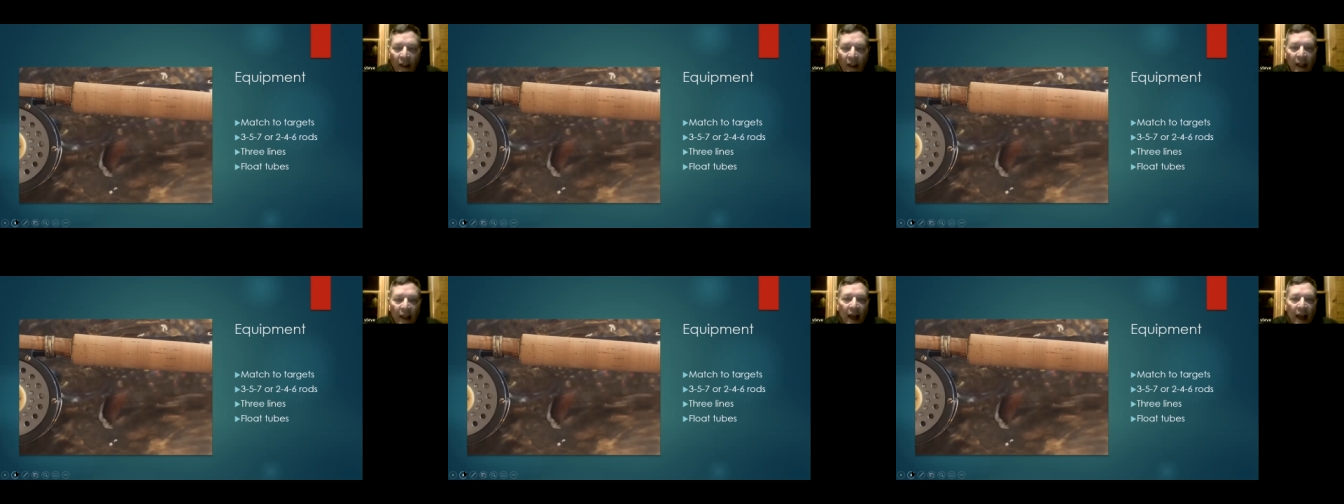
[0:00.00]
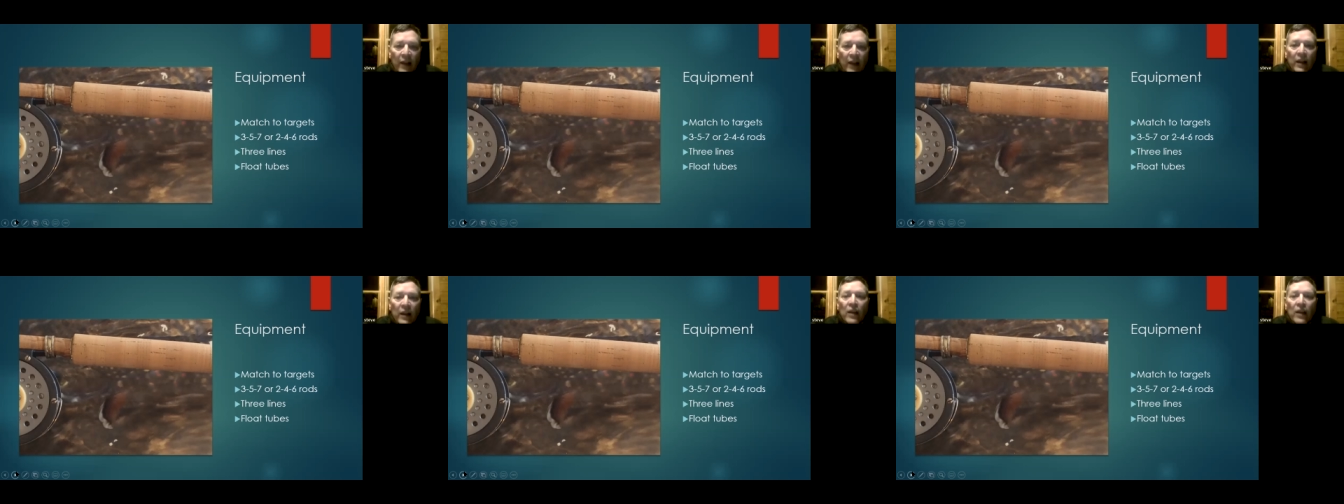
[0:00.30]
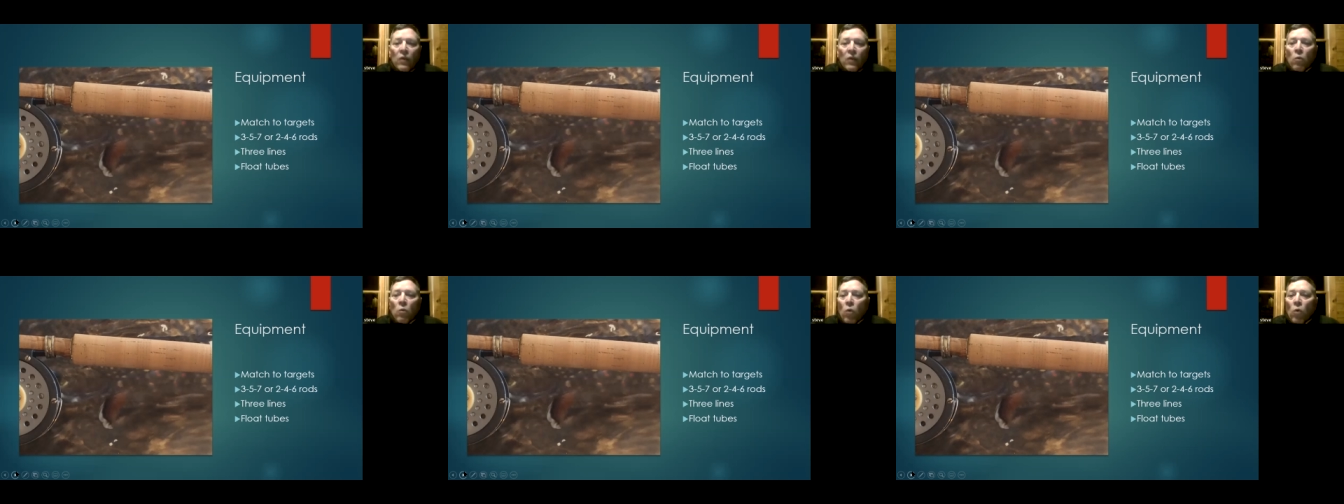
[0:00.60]
that
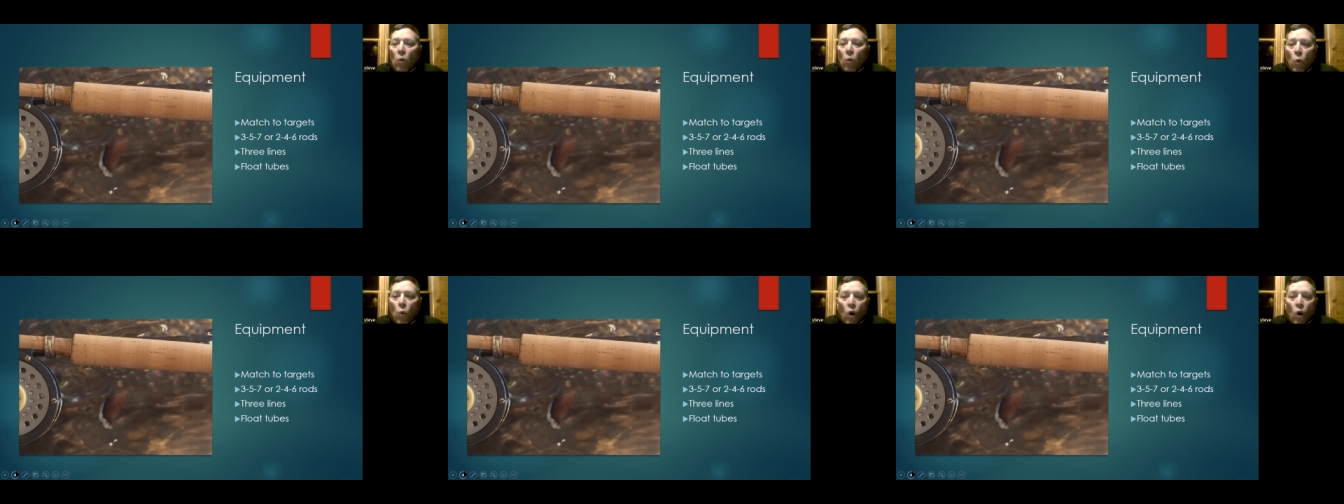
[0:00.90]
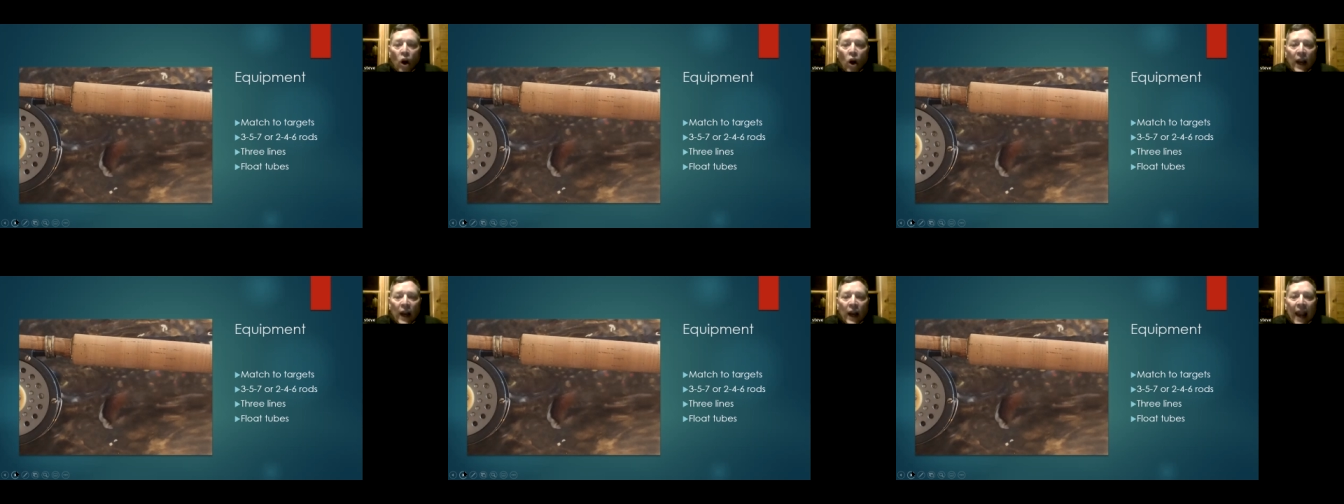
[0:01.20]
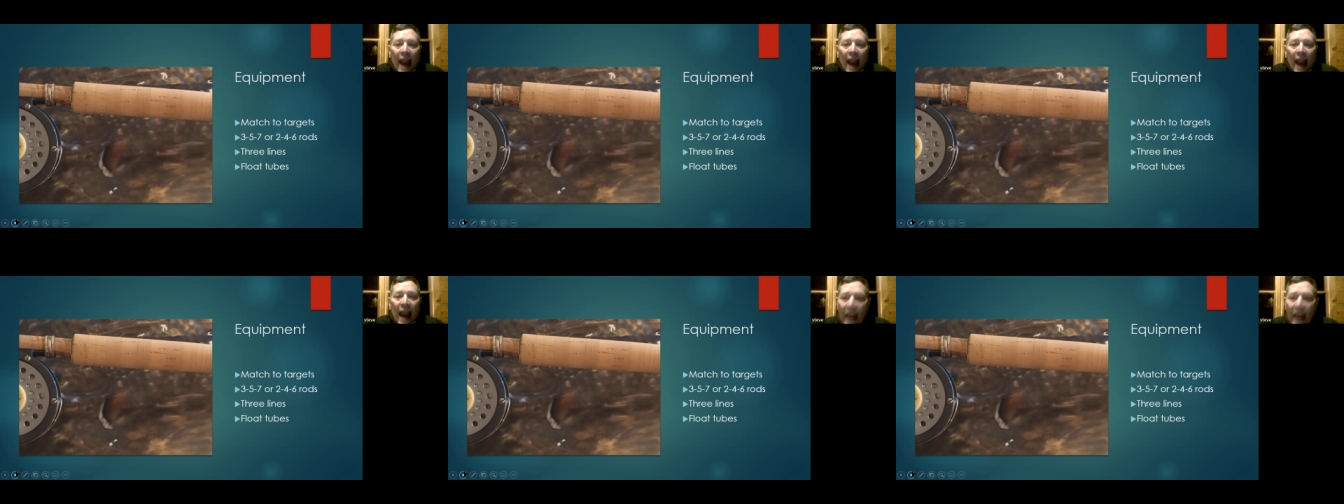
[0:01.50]
will work
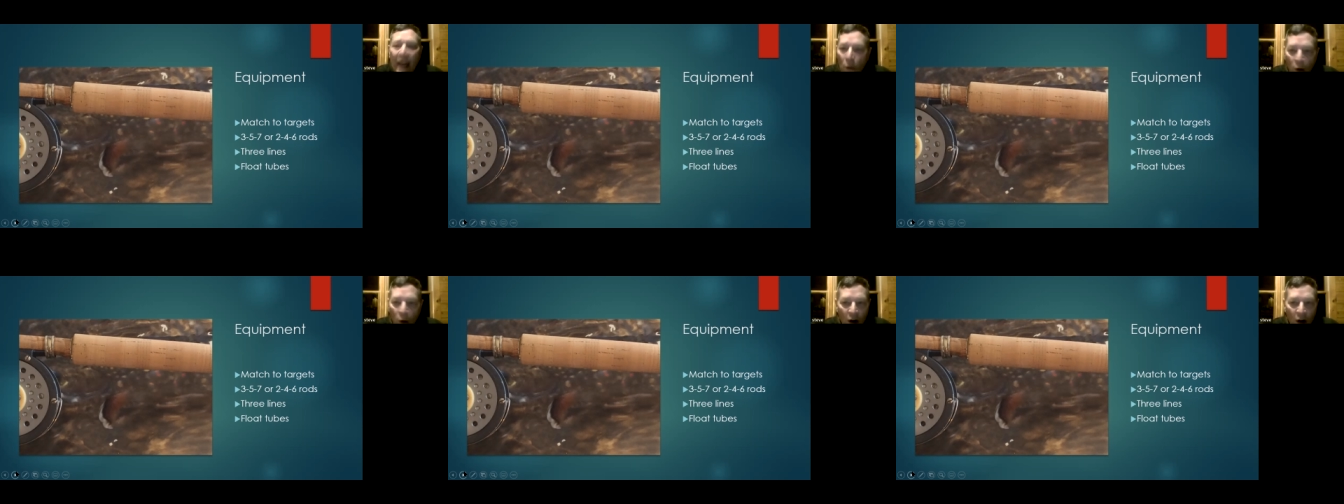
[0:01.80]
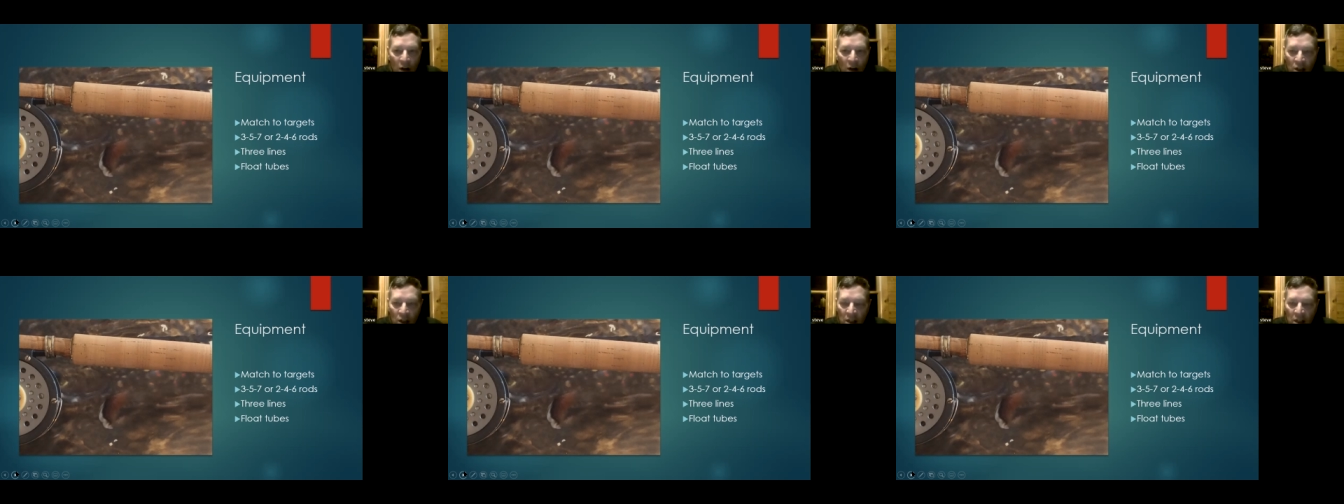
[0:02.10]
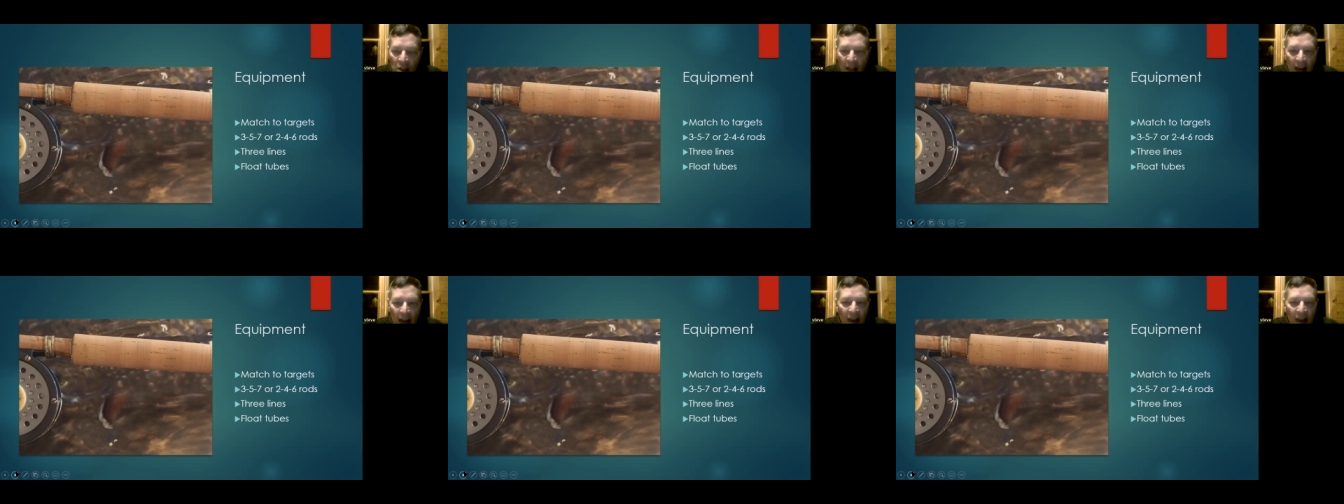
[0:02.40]
anywhere in the
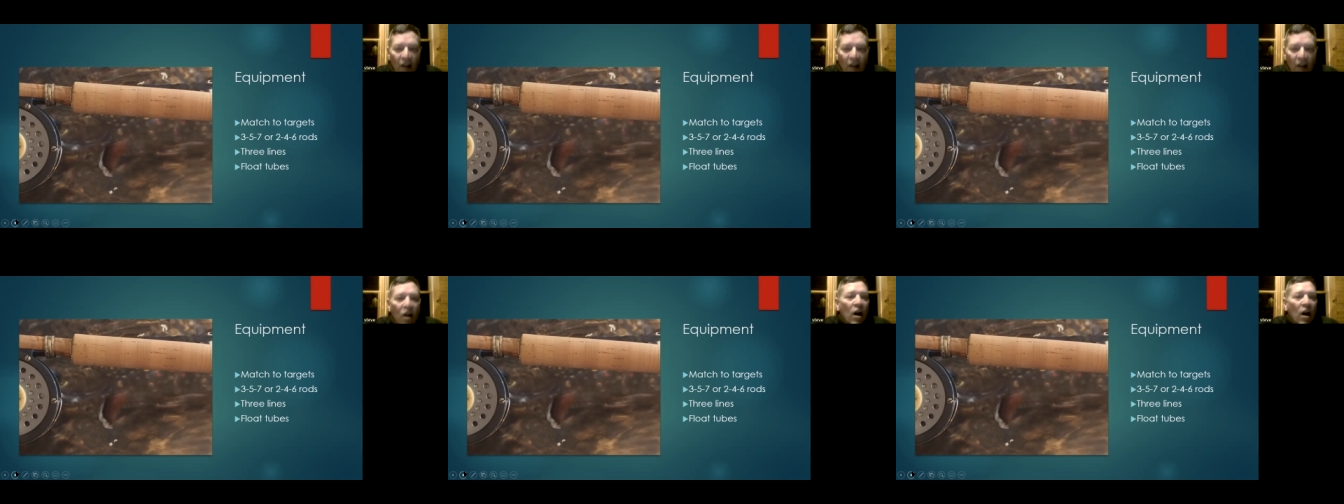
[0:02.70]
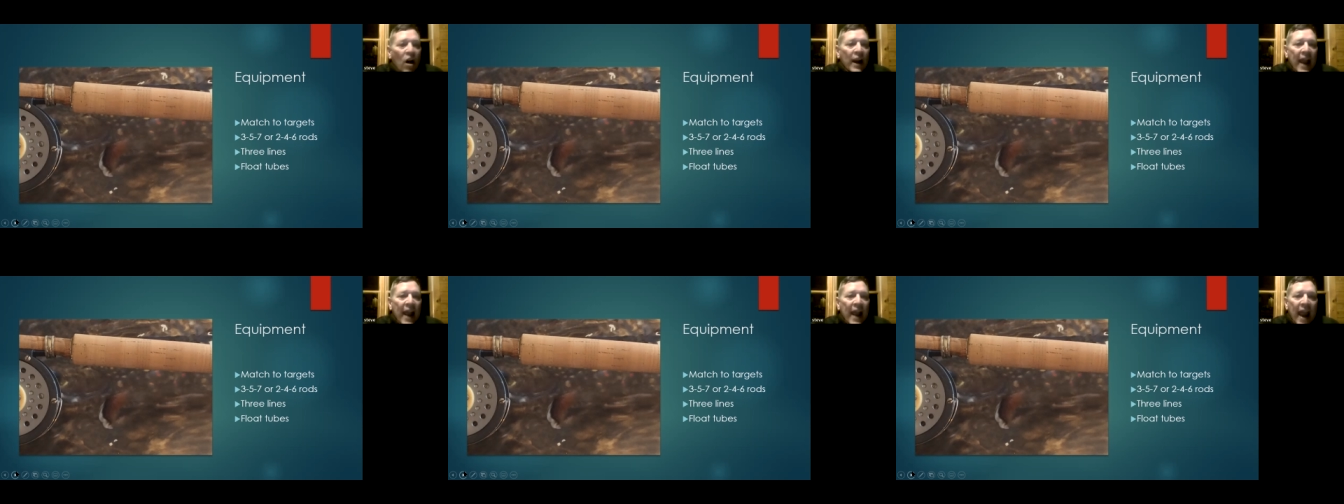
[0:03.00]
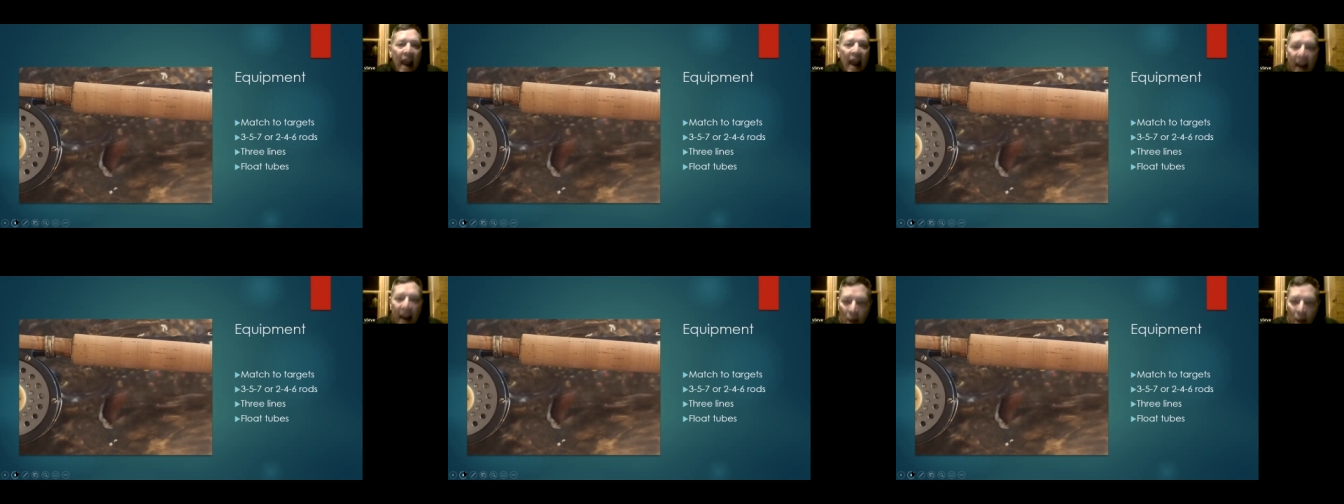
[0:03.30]
state on
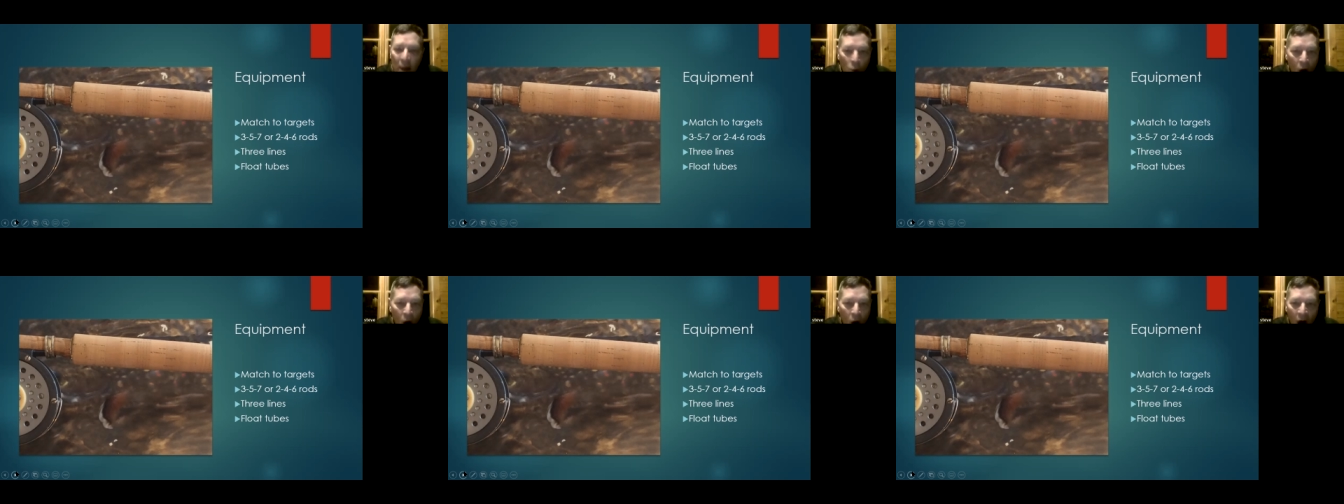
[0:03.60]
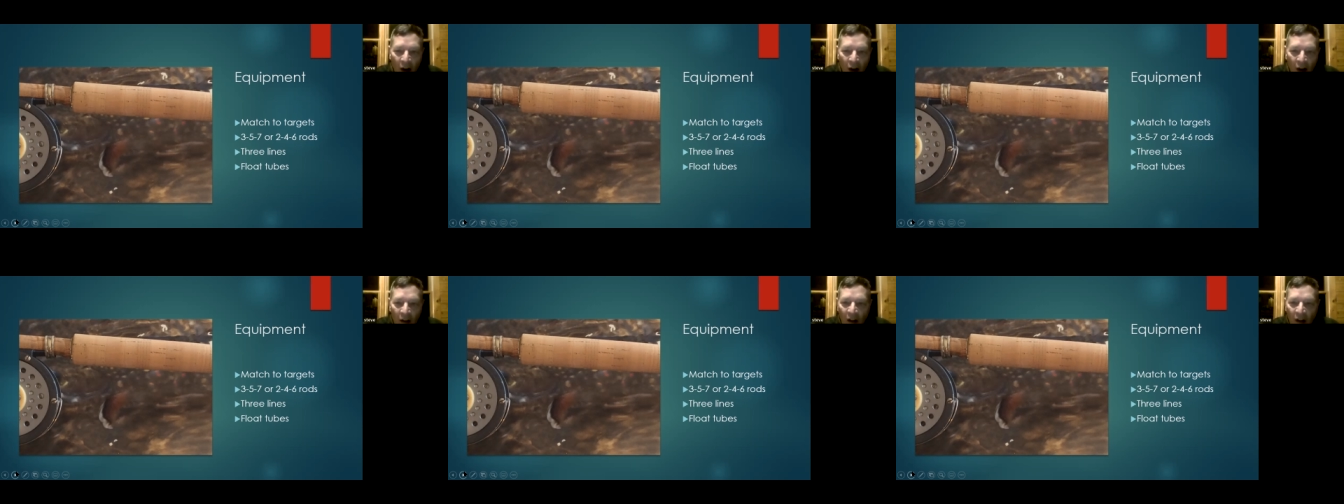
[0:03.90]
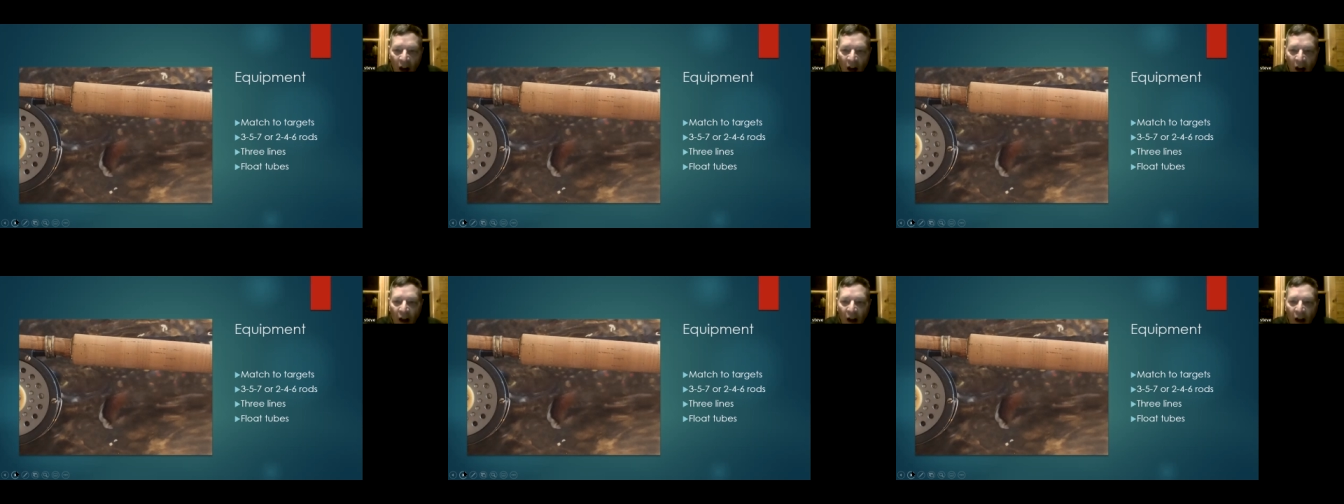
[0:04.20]
any water.